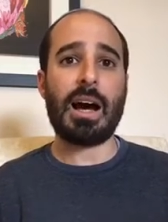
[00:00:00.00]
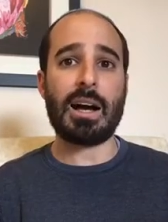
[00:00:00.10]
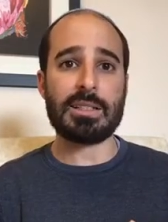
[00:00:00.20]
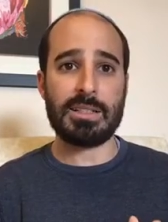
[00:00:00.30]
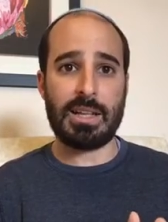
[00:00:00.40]

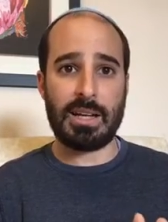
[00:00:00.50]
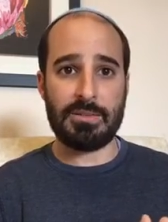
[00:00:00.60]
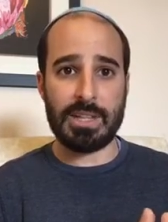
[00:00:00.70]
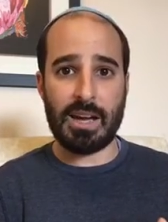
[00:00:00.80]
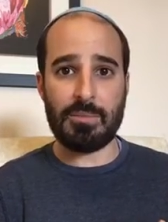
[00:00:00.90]

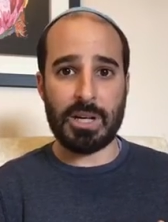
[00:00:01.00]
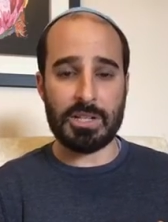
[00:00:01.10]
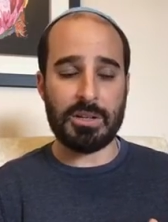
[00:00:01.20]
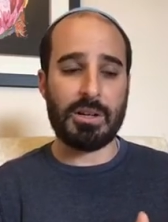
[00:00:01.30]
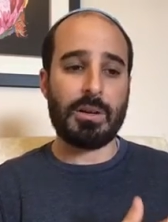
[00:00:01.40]
oxidative
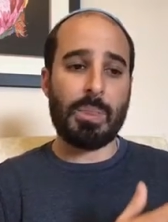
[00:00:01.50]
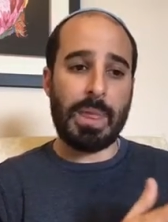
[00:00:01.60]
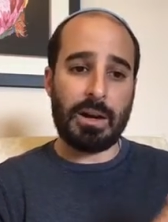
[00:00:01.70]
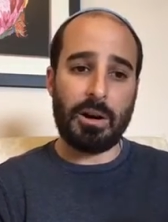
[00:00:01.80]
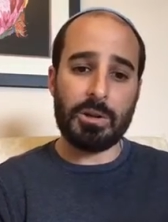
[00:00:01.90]
damage.
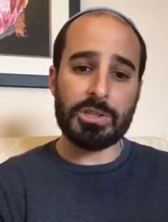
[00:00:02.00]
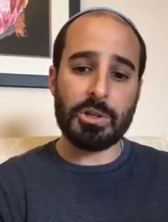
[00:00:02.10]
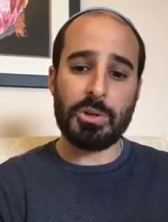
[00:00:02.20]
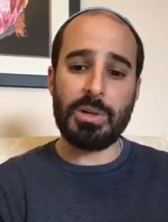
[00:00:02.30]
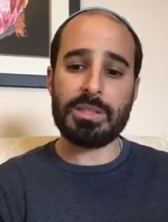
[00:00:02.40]
And
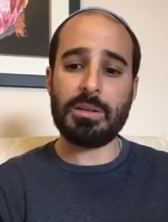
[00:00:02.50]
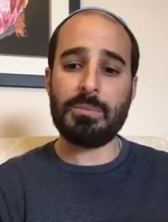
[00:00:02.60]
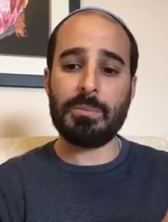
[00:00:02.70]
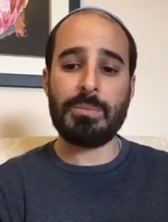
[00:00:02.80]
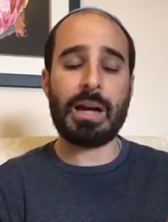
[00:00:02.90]
also you need
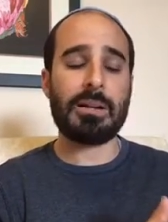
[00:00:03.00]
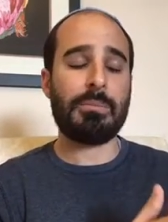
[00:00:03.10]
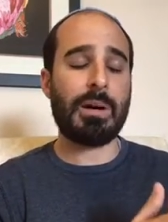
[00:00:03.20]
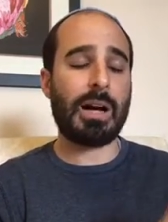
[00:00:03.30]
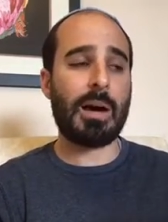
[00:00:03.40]
to
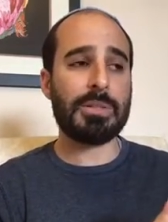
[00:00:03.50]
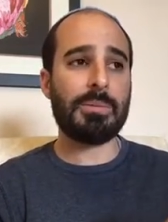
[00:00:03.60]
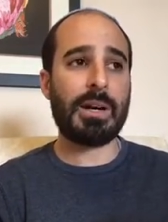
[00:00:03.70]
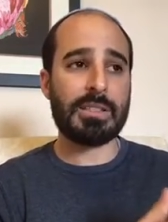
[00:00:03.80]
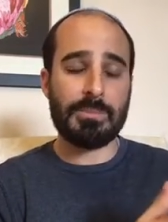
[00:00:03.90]

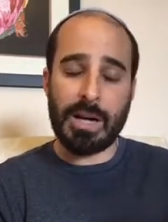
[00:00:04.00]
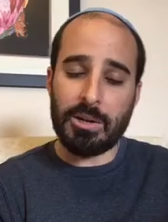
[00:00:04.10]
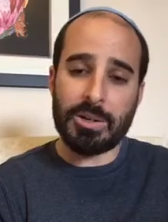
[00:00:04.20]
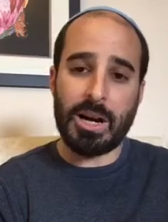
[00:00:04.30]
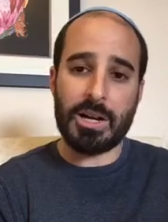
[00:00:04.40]
optimize the
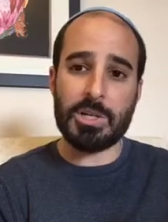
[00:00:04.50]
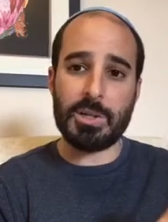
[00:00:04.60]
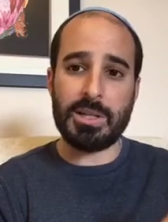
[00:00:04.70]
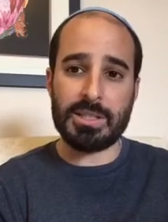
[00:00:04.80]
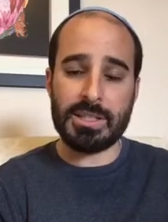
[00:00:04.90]

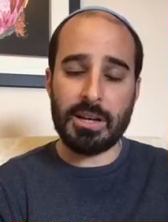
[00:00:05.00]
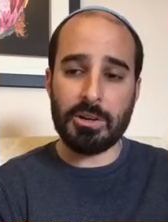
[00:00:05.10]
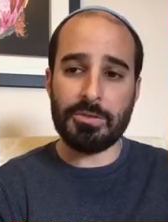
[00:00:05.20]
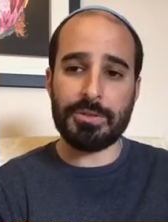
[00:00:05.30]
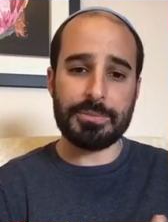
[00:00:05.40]
mitochondria
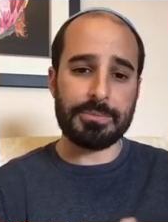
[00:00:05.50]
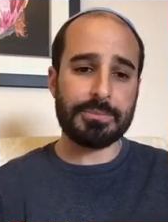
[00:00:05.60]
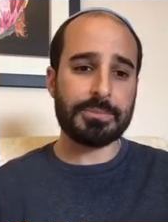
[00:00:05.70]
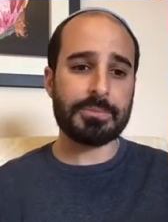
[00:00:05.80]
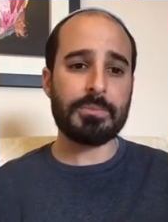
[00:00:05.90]
itself
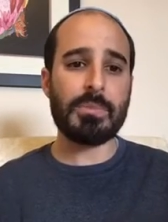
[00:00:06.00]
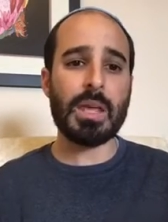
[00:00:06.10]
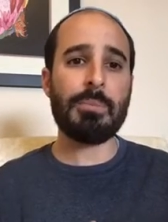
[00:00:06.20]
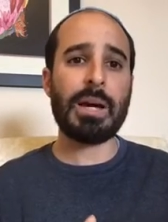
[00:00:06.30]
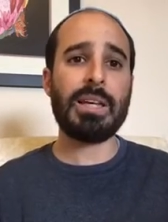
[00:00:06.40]

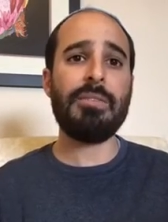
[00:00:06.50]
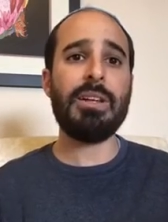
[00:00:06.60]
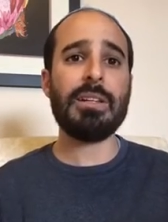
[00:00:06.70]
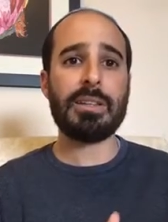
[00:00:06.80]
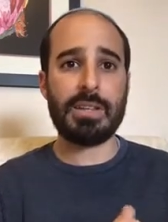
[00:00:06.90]
by
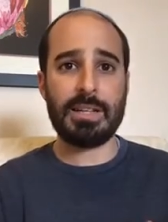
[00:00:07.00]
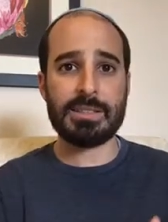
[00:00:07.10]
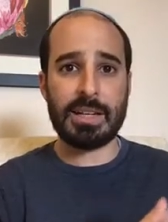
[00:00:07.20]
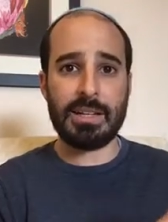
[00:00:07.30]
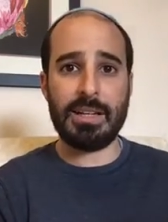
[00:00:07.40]
giving it the
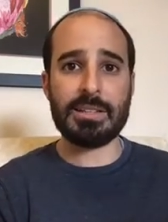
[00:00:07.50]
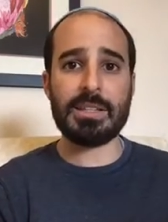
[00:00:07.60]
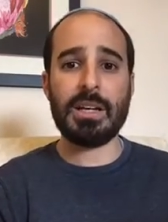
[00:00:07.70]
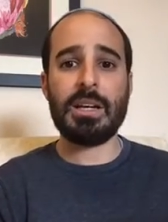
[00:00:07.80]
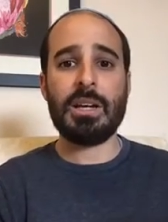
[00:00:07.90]
things that it
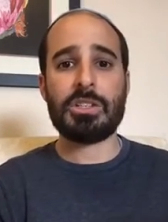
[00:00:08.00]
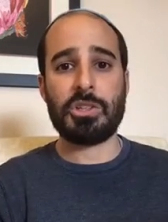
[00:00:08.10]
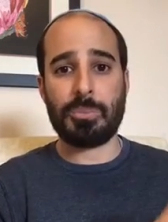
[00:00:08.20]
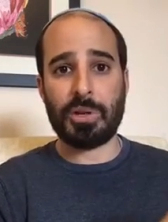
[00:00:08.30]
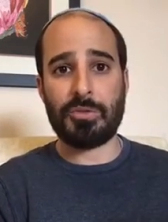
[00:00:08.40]
needs
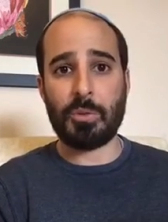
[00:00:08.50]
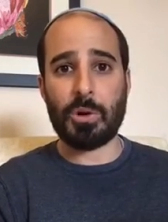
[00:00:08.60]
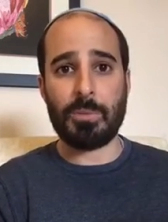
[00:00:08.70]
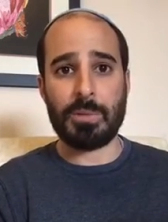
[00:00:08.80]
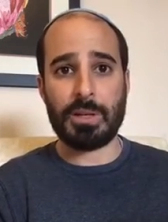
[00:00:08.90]
to
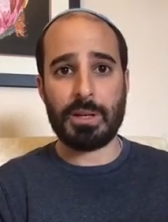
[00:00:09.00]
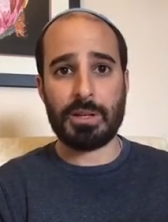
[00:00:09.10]
perform.